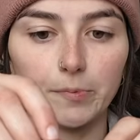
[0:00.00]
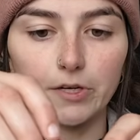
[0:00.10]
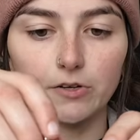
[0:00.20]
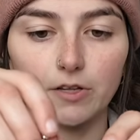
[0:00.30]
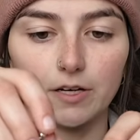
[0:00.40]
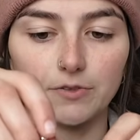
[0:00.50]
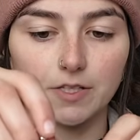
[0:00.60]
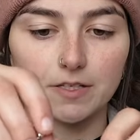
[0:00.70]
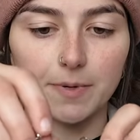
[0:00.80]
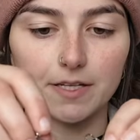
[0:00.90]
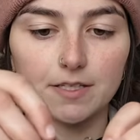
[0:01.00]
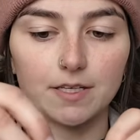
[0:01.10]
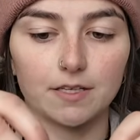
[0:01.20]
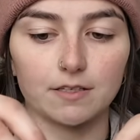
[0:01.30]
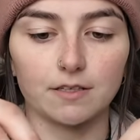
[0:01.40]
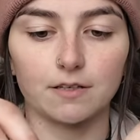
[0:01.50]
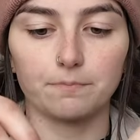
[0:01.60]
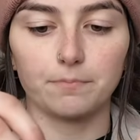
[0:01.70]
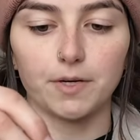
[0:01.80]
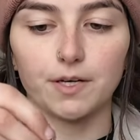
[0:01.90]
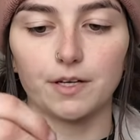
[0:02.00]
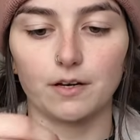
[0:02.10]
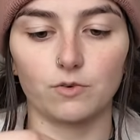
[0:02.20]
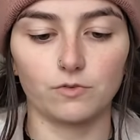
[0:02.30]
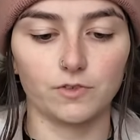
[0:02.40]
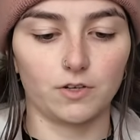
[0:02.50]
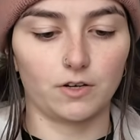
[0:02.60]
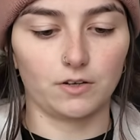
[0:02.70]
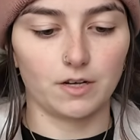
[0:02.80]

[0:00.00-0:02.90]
bigger than I was expecting, but overall,